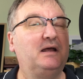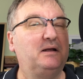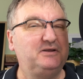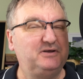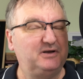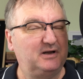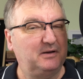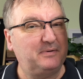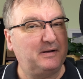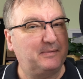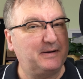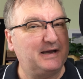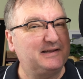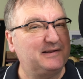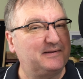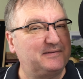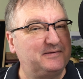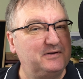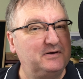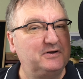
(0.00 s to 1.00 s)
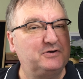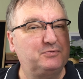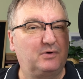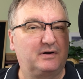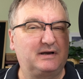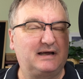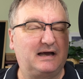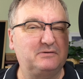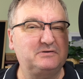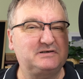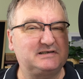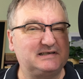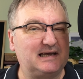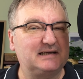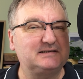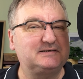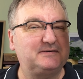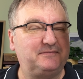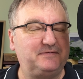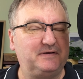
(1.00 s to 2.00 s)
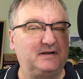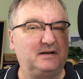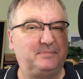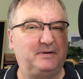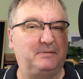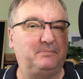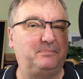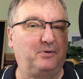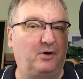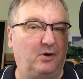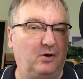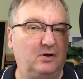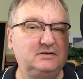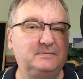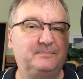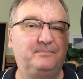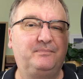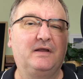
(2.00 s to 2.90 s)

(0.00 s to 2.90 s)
By the third one, I was starting to feel a bit bored,